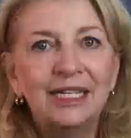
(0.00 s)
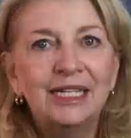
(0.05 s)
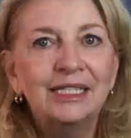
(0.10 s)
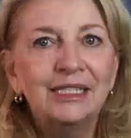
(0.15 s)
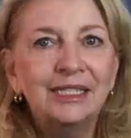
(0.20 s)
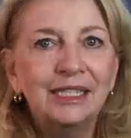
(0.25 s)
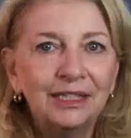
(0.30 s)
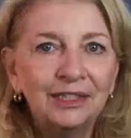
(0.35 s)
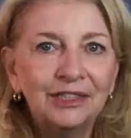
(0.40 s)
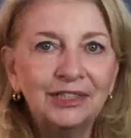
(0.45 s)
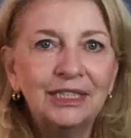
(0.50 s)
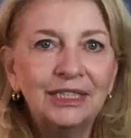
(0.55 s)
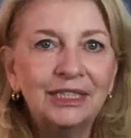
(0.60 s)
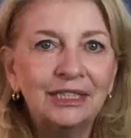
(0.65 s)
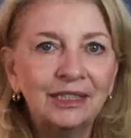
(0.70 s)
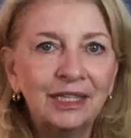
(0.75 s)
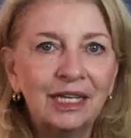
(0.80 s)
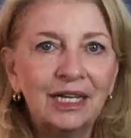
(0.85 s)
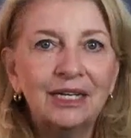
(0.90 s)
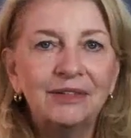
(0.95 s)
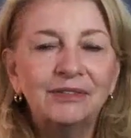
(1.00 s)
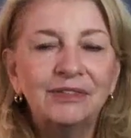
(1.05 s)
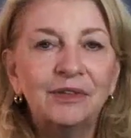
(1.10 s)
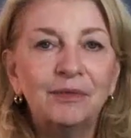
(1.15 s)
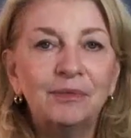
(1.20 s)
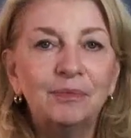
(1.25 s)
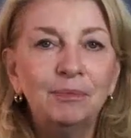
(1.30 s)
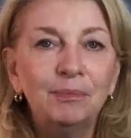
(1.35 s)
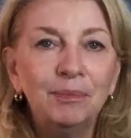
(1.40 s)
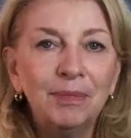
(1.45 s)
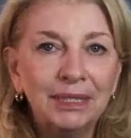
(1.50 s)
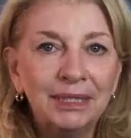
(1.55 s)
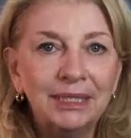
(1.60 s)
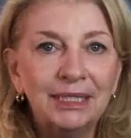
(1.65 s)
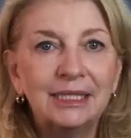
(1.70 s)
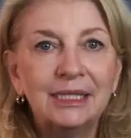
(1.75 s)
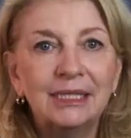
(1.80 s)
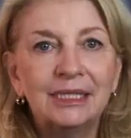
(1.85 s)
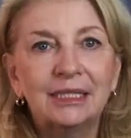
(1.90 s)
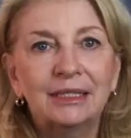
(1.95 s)
touching the lives of
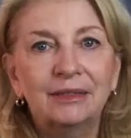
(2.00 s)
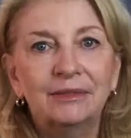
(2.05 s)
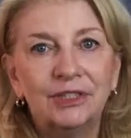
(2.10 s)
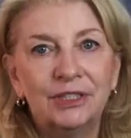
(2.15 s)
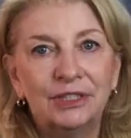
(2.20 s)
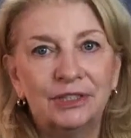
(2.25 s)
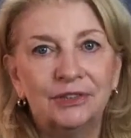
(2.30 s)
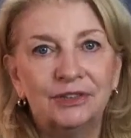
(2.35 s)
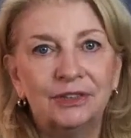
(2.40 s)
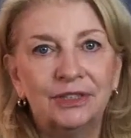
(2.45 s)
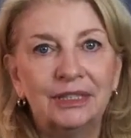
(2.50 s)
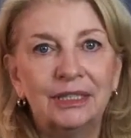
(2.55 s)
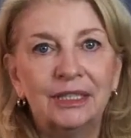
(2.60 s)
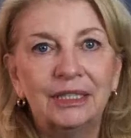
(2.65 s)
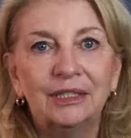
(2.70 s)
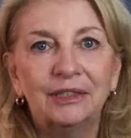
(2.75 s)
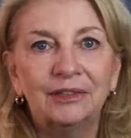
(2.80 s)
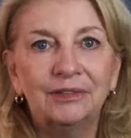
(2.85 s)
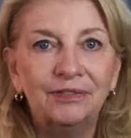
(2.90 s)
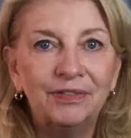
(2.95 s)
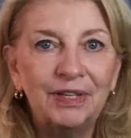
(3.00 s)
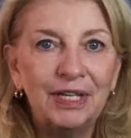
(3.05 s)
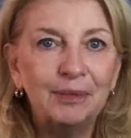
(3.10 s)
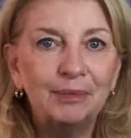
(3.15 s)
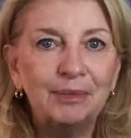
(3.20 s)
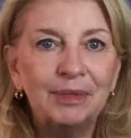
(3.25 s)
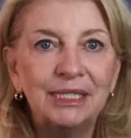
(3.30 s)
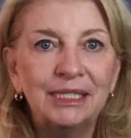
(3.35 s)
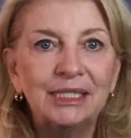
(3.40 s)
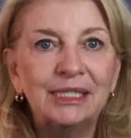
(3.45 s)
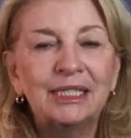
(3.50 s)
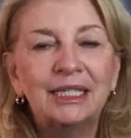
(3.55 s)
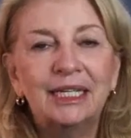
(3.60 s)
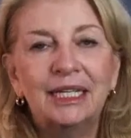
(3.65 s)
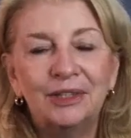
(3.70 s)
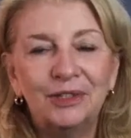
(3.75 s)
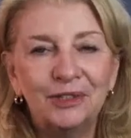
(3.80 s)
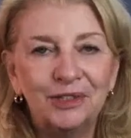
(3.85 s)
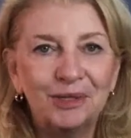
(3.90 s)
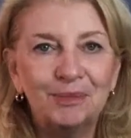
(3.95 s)
millions of children, their families,
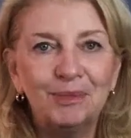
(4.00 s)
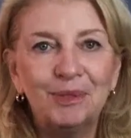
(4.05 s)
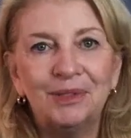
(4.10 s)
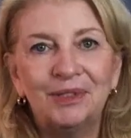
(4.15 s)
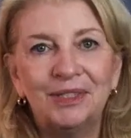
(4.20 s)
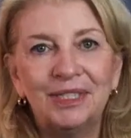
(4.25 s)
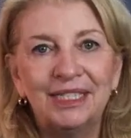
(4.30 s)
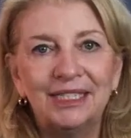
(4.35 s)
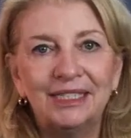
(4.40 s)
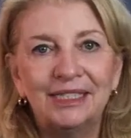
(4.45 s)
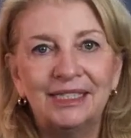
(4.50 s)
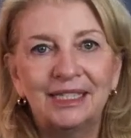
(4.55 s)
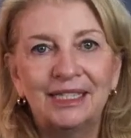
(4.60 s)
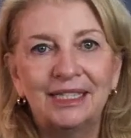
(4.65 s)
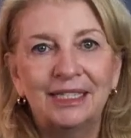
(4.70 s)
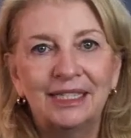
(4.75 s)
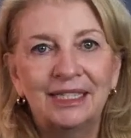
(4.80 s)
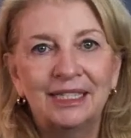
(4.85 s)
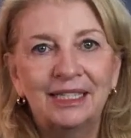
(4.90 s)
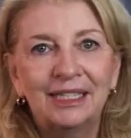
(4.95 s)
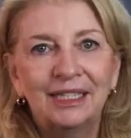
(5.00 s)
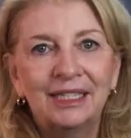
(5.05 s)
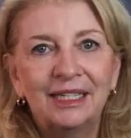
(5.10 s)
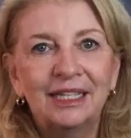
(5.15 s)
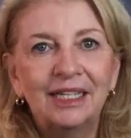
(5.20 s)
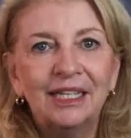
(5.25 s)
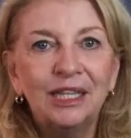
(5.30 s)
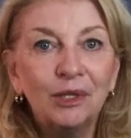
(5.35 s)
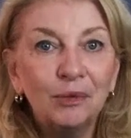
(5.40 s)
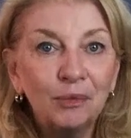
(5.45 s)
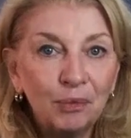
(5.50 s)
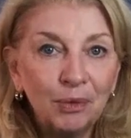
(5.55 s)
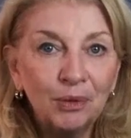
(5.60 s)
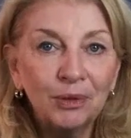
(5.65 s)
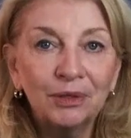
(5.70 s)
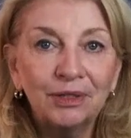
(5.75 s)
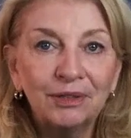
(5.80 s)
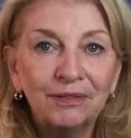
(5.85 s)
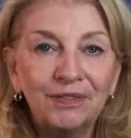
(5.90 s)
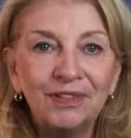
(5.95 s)
and their communities. The
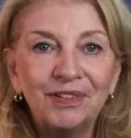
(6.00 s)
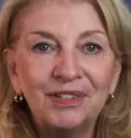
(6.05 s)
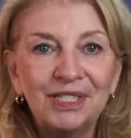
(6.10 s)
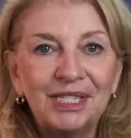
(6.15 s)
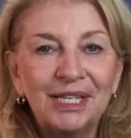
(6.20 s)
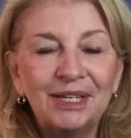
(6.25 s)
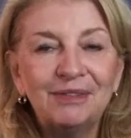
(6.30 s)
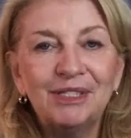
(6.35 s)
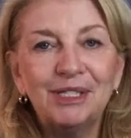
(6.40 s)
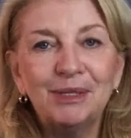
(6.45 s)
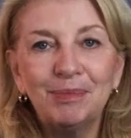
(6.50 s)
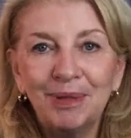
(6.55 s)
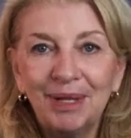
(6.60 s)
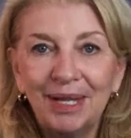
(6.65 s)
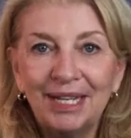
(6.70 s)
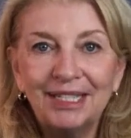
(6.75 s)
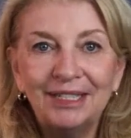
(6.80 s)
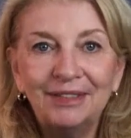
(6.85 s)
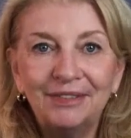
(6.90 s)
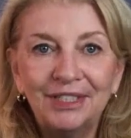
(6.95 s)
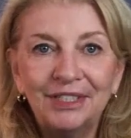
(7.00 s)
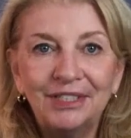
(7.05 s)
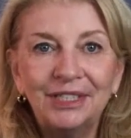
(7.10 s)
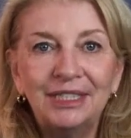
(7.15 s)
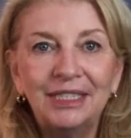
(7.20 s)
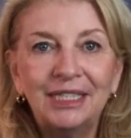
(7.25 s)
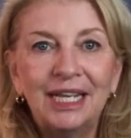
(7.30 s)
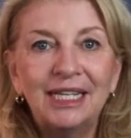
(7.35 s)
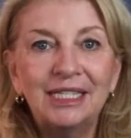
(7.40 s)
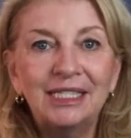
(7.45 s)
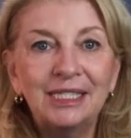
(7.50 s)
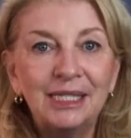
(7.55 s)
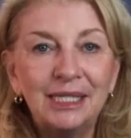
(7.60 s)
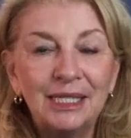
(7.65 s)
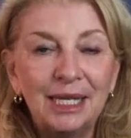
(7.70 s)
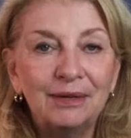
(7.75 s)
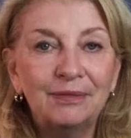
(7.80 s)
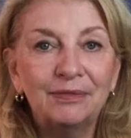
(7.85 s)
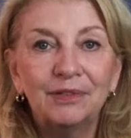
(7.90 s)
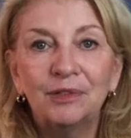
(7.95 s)
work of UNICEF's supply division has
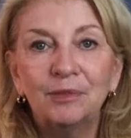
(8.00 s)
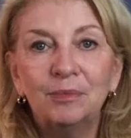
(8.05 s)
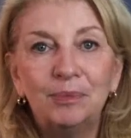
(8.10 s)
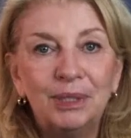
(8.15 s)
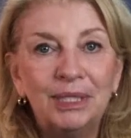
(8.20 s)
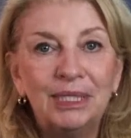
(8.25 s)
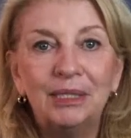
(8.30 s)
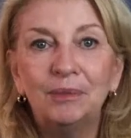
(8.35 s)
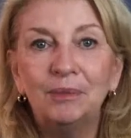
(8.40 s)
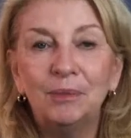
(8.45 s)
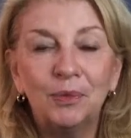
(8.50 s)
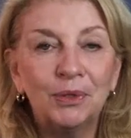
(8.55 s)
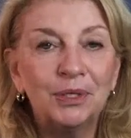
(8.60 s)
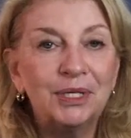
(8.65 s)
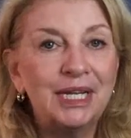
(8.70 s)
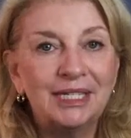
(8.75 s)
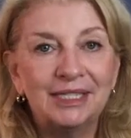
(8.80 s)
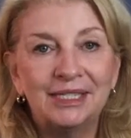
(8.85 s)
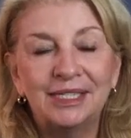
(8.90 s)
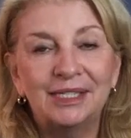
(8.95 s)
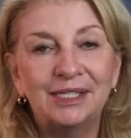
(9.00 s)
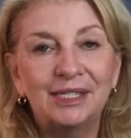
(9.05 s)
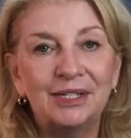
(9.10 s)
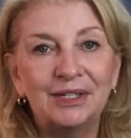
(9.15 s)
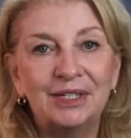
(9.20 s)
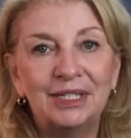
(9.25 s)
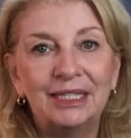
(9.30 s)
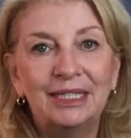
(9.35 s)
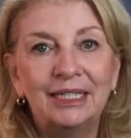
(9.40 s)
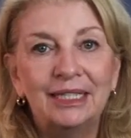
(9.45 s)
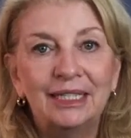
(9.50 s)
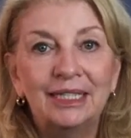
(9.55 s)
never been more necessary.